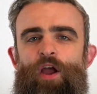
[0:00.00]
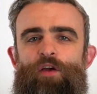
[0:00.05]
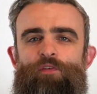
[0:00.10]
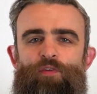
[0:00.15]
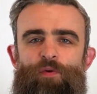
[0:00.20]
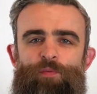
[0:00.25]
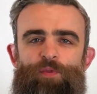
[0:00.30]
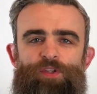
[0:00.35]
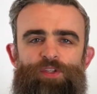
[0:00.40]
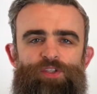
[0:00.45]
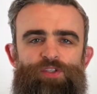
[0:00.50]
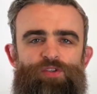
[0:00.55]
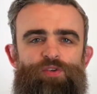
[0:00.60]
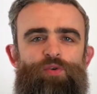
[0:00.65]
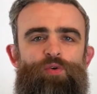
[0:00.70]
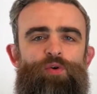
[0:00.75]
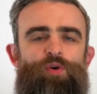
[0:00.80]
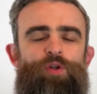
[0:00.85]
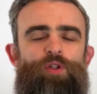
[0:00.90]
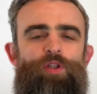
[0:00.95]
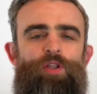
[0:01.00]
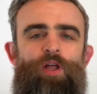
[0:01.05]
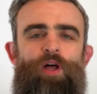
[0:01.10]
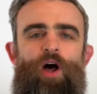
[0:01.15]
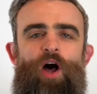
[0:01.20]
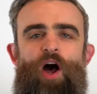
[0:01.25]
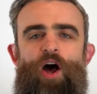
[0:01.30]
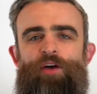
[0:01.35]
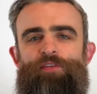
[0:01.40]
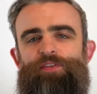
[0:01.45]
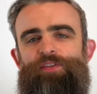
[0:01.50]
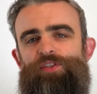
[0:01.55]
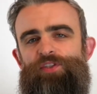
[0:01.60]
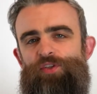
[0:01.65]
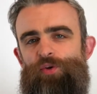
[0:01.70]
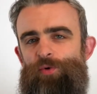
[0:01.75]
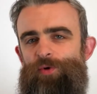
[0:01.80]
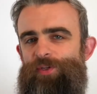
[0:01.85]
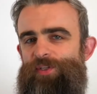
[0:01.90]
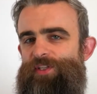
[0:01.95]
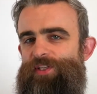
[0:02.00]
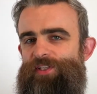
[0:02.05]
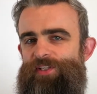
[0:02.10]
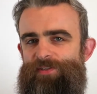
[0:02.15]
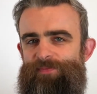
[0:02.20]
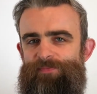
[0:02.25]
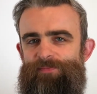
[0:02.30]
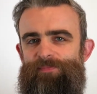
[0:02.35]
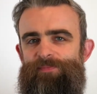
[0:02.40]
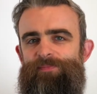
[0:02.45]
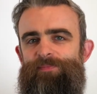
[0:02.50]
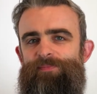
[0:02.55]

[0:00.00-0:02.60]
from the school of Stoicism.